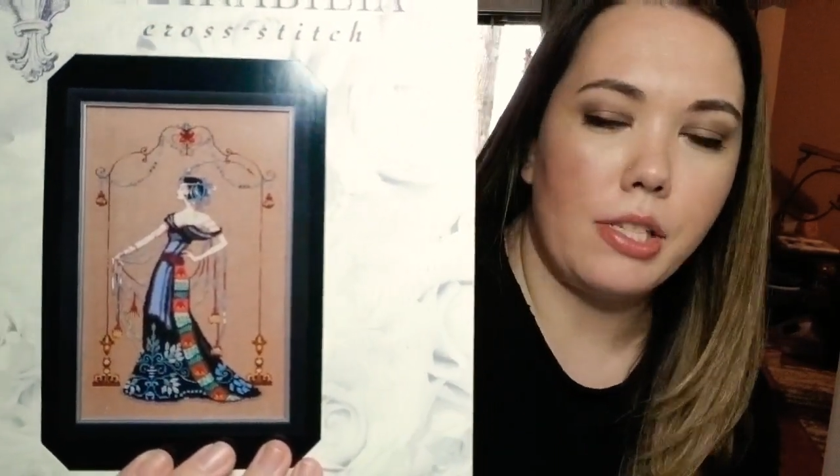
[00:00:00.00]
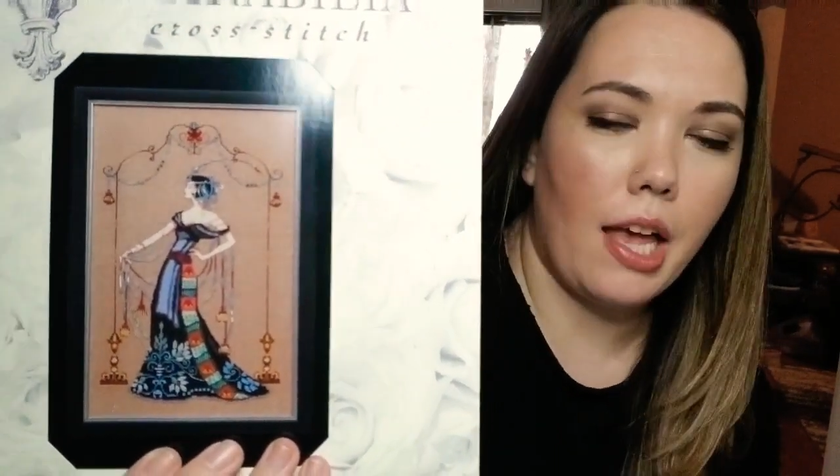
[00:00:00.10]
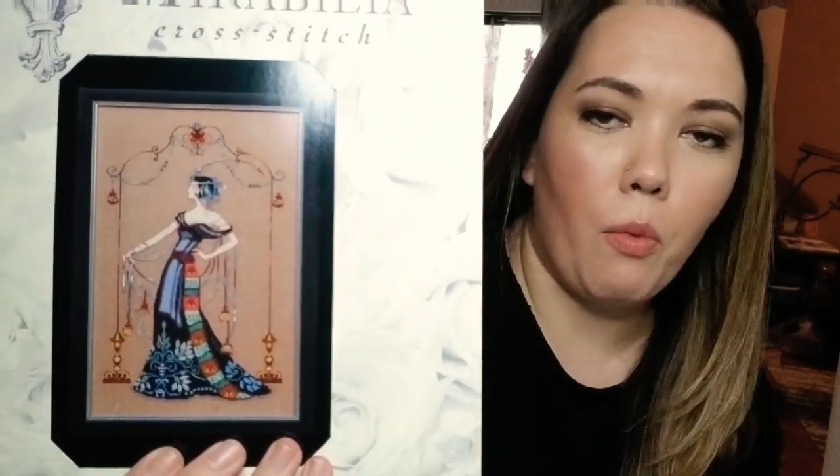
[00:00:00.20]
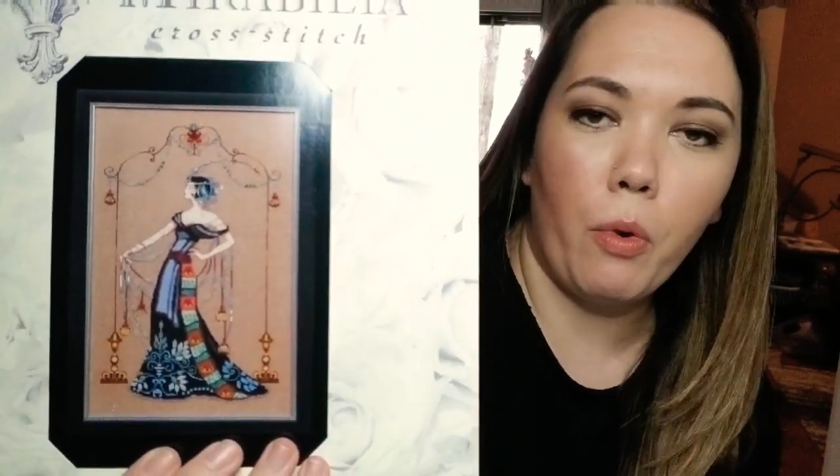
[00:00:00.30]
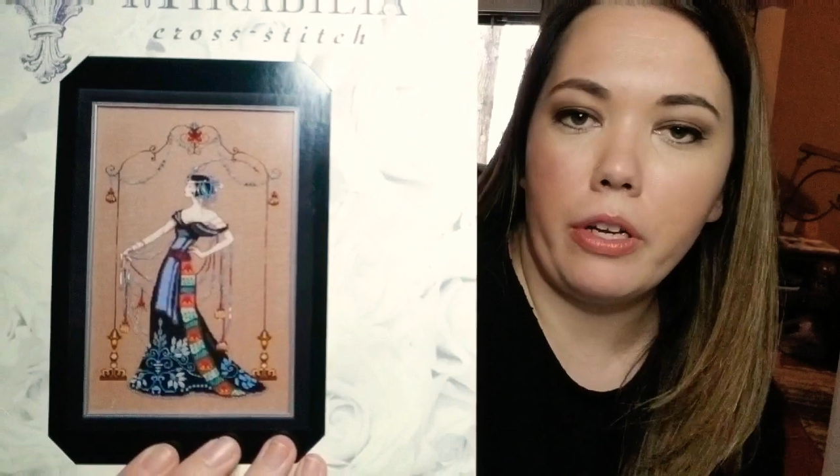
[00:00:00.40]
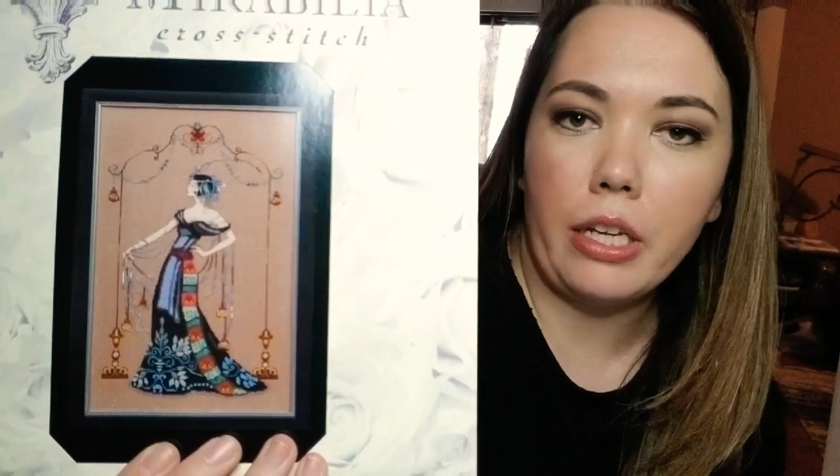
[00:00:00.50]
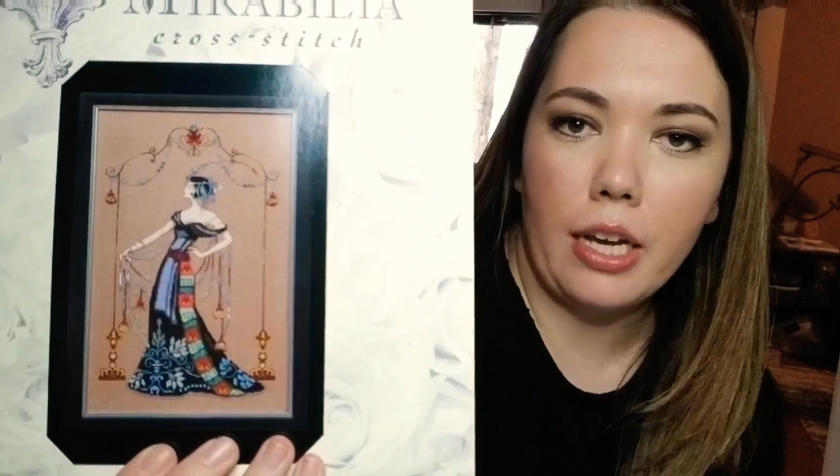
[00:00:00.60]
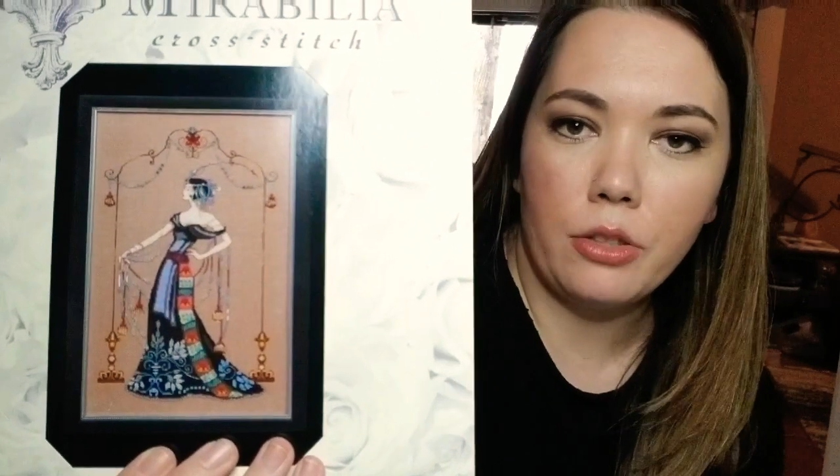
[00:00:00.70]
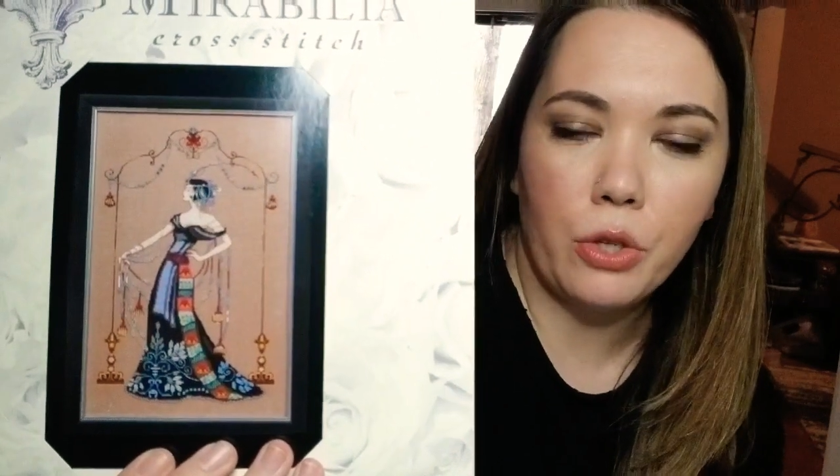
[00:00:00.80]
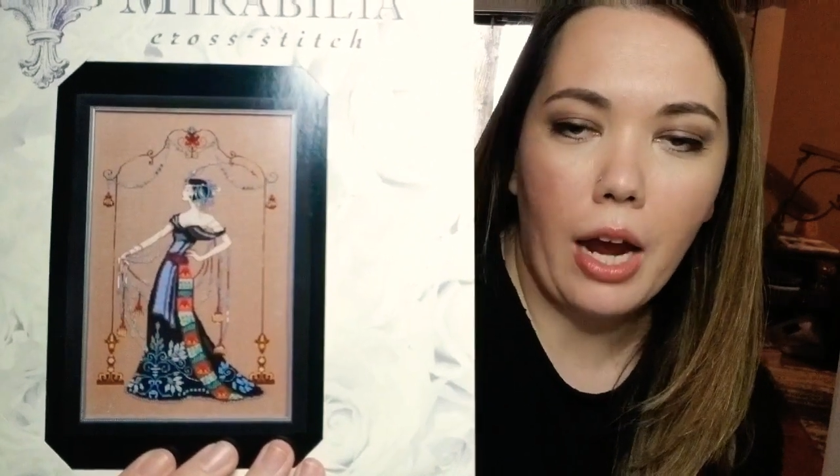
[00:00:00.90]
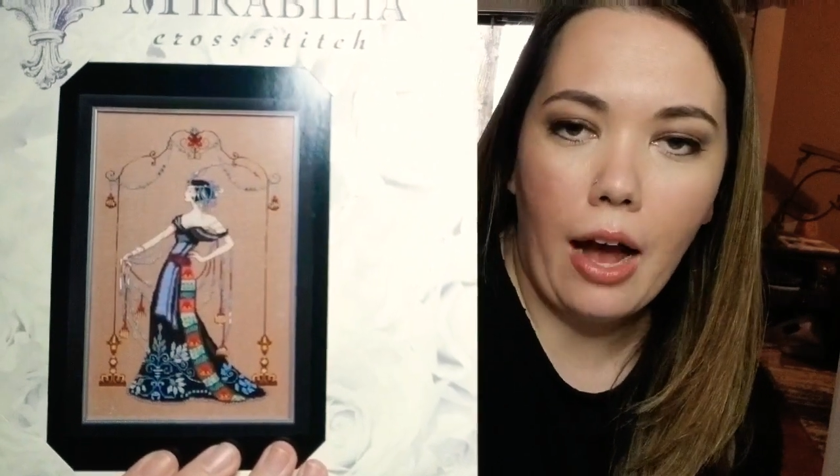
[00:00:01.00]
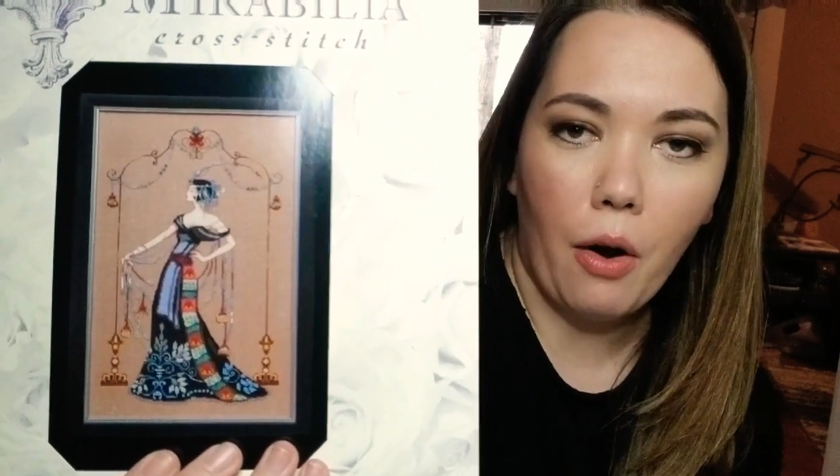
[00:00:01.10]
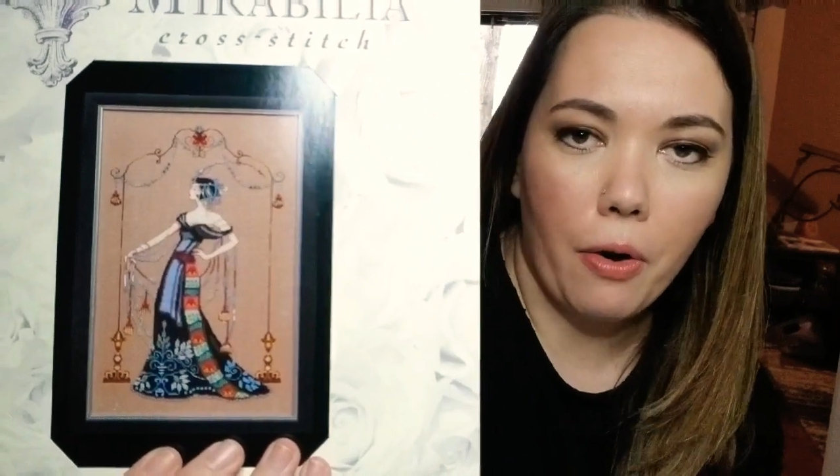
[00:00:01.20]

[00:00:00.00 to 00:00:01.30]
I was at work an extra